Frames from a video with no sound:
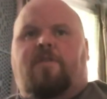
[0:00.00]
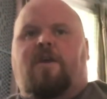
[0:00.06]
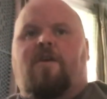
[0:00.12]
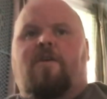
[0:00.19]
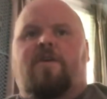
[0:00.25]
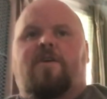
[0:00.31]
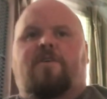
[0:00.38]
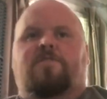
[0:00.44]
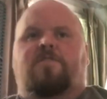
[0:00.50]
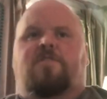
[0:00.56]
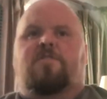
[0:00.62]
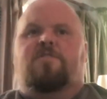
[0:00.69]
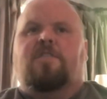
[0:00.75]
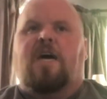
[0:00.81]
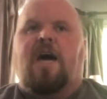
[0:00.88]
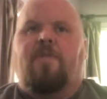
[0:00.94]
There he is
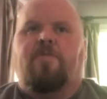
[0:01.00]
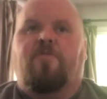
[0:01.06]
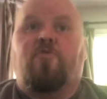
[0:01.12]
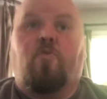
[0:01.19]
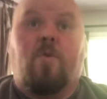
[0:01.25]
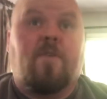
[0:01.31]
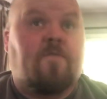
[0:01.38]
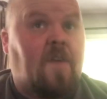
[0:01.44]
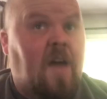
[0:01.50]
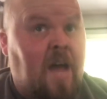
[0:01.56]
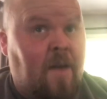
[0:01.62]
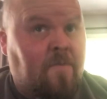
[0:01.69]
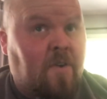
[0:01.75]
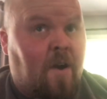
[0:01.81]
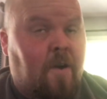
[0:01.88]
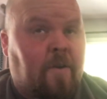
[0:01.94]
inside the
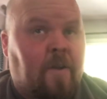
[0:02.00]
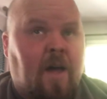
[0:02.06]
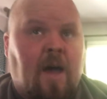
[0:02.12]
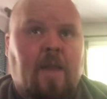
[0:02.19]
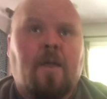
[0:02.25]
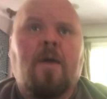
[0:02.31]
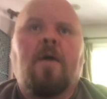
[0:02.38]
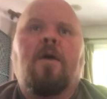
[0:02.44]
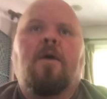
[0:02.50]
25-yard line.